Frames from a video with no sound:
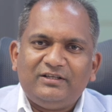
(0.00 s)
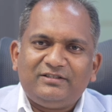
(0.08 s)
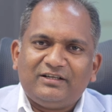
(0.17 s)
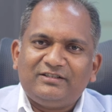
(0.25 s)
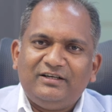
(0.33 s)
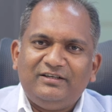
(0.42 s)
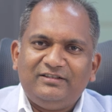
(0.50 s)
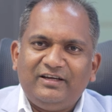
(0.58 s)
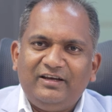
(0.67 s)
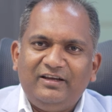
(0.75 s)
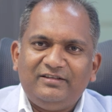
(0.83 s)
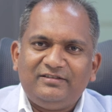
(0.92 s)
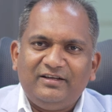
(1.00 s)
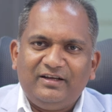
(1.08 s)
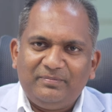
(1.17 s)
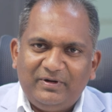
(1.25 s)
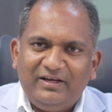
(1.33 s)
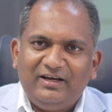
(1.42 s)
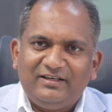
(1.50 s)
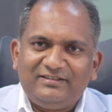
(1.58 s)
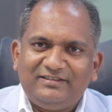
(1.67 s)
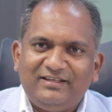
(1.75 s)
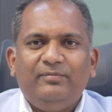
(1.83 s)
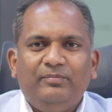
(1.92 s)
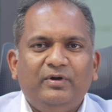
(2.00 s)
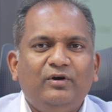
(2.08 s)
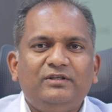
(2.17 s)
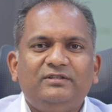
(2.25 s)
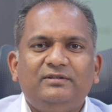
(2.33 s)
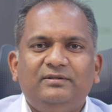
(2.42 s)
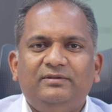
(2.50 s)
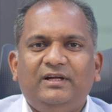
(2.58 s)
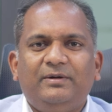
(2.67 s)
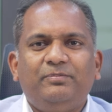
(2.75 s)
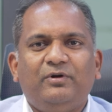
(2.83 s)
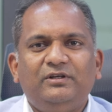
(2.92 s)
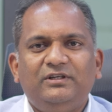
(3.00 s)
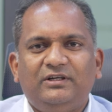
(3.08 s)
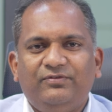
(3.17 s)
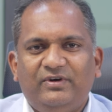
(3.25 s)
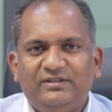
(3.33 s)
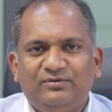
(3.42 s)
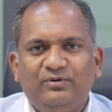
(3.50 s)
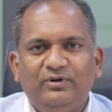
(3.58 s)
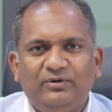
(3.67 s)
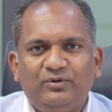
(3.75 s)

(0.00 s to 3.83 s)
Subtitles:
structure design is done by us because that project was going